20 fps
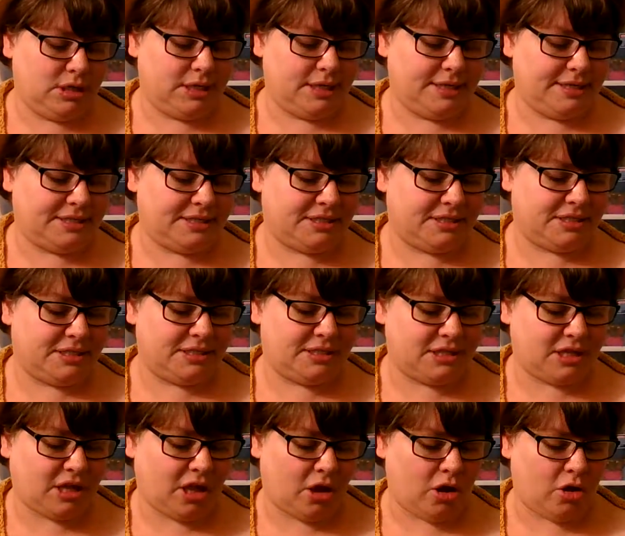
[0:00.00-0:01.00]

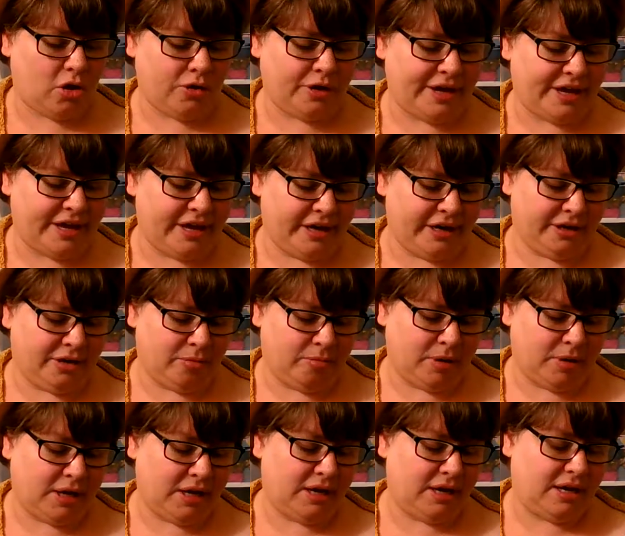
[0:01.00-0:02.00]
it's all getting to
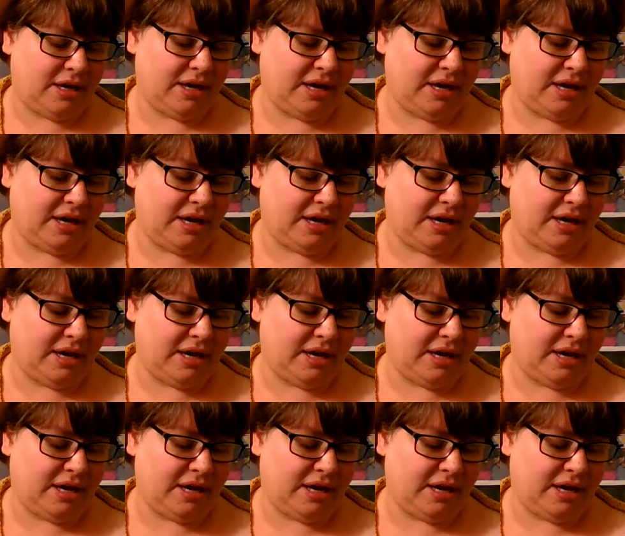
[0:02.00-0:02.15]
me.